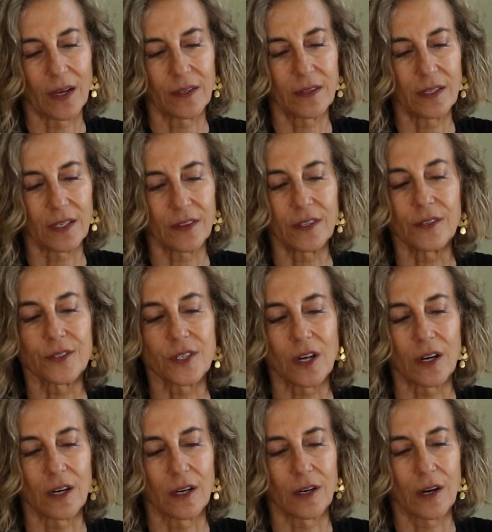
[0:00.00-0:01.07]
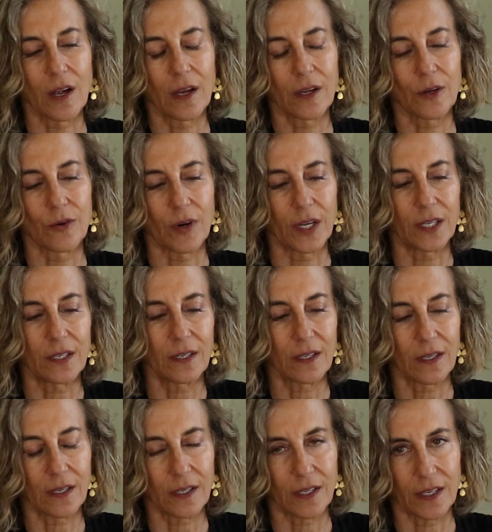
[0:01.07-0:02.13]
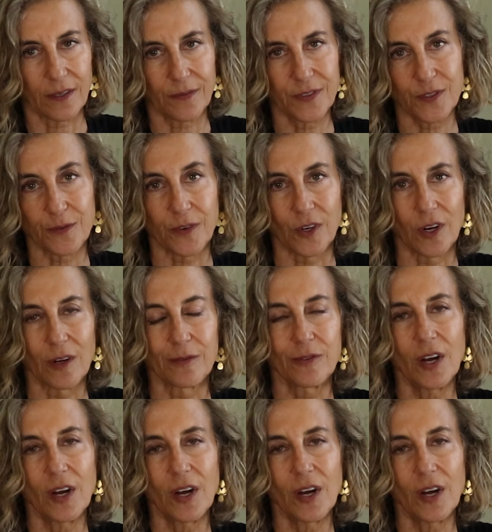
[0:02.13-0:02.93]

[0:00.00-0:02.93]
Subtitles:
I think these are great gifts for a